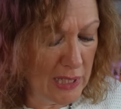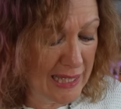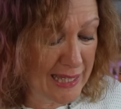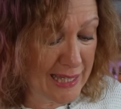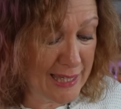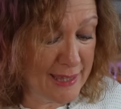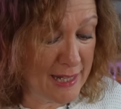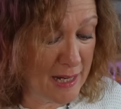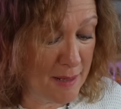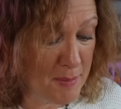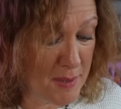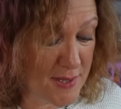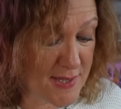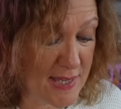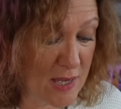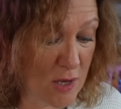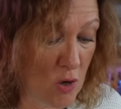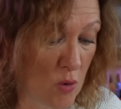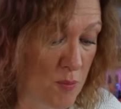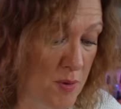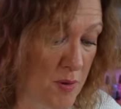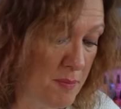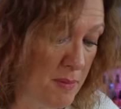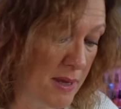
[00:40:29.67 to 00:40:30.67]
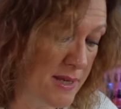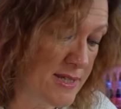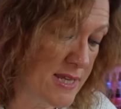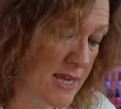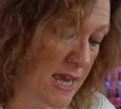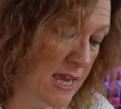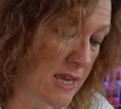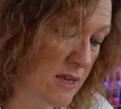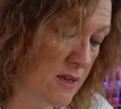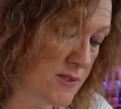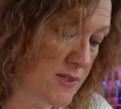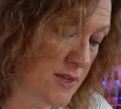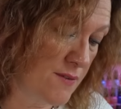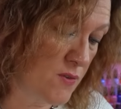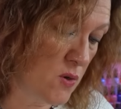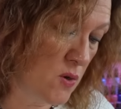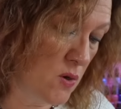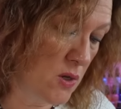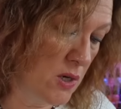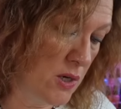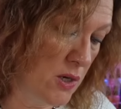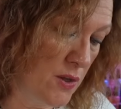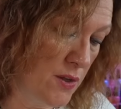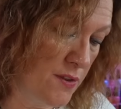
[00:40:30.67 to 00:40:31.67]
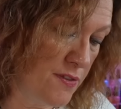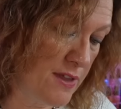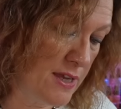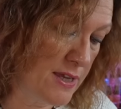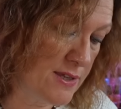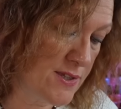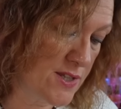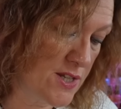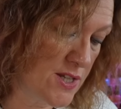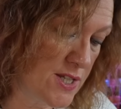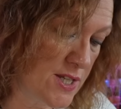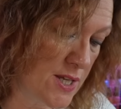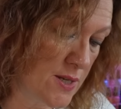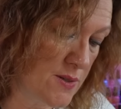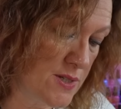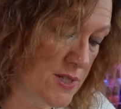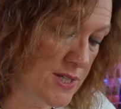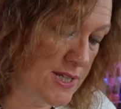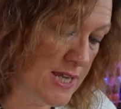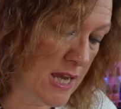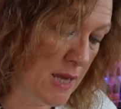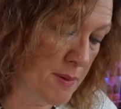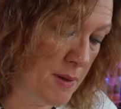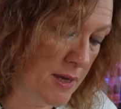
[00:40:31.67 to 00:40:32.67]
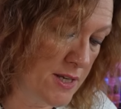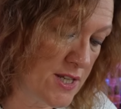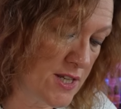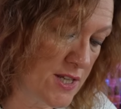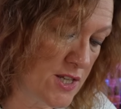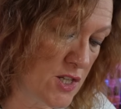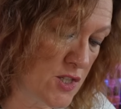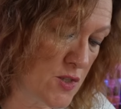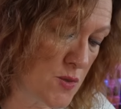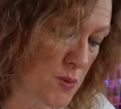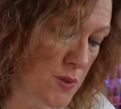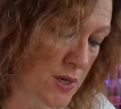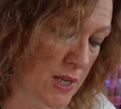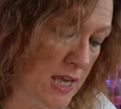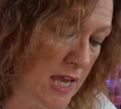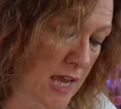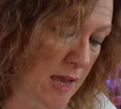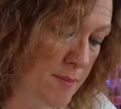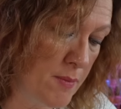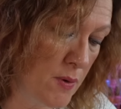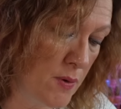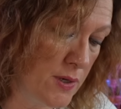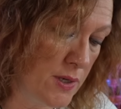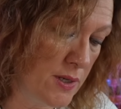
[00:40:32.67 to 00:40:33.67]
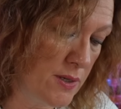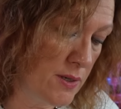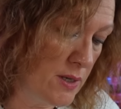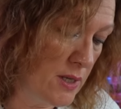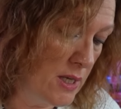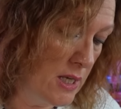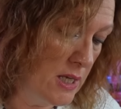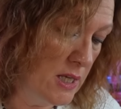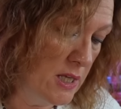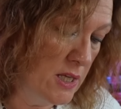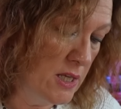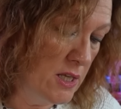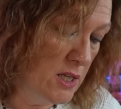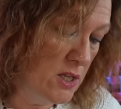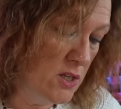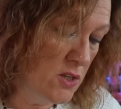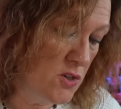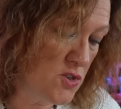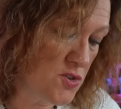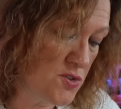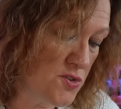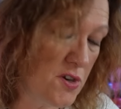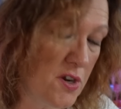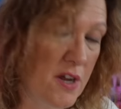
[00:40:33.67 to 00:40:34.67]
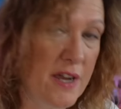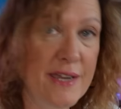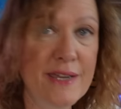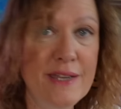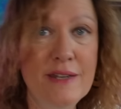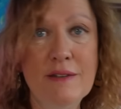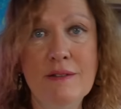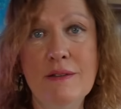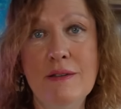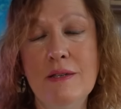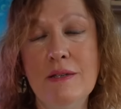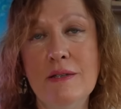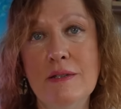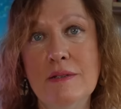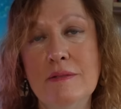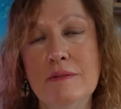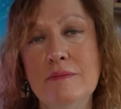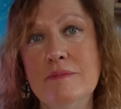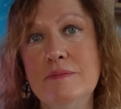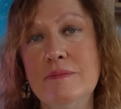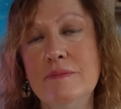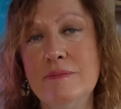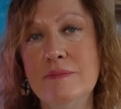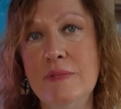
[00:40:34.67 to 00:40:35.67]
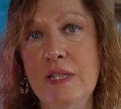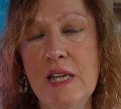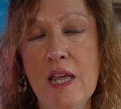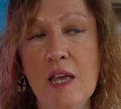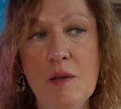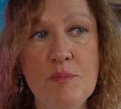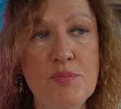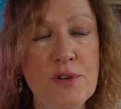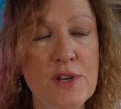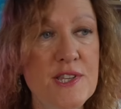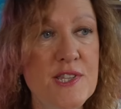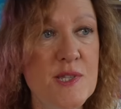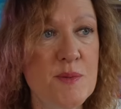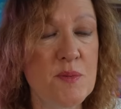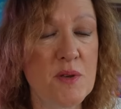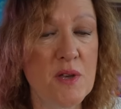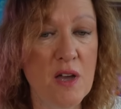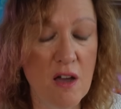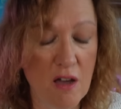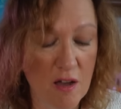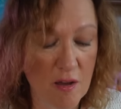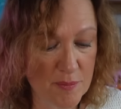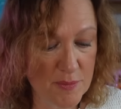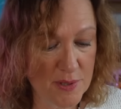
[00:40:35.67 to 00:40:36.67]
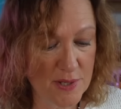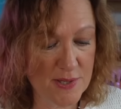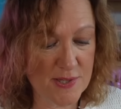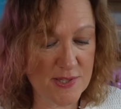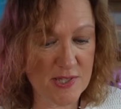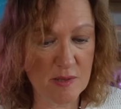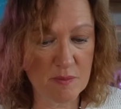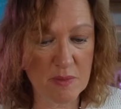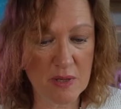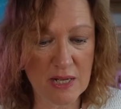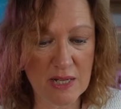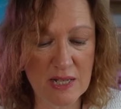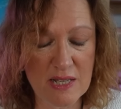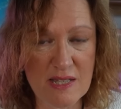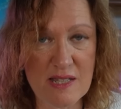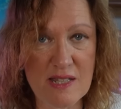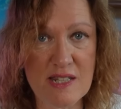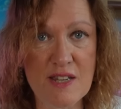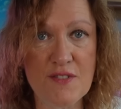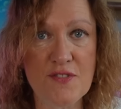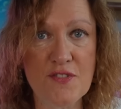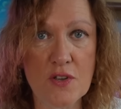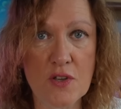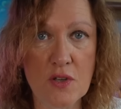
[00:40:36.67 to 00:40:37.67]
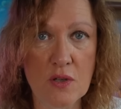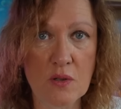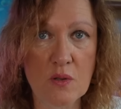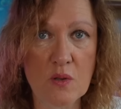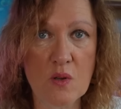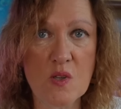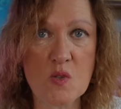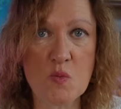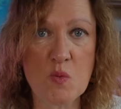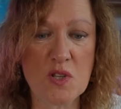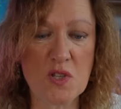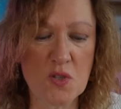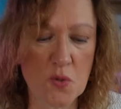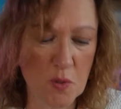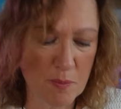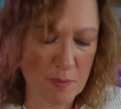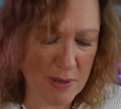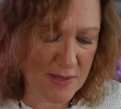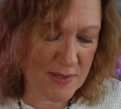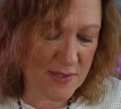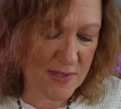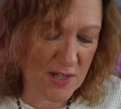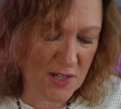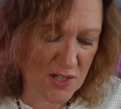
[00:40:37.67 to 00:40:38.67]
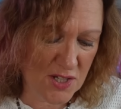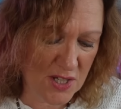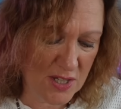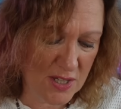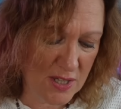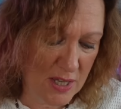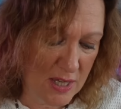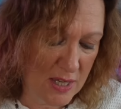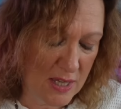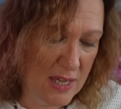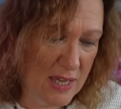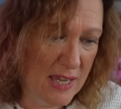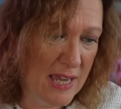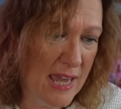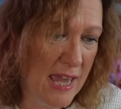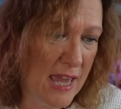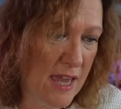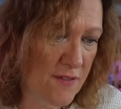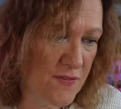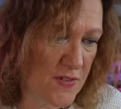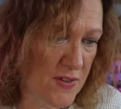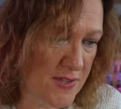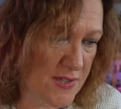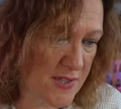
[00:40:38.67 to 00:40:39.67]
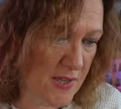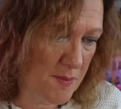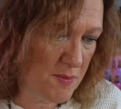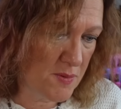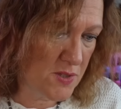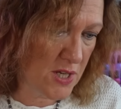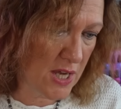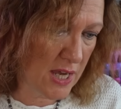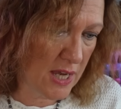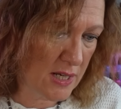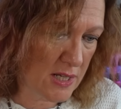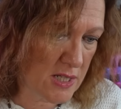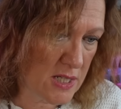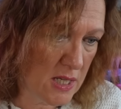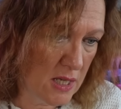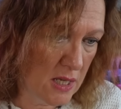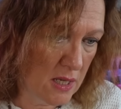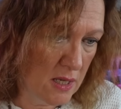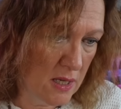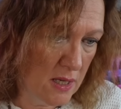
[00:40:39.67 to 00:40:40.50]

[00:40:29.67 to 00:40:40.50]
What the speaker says: And then I must get on with my day because I've got a lot of things to do today. But I did just want to come on and try and, you know, bring some calmness. I mean, it's difficult because we're talking about such a heavy subject.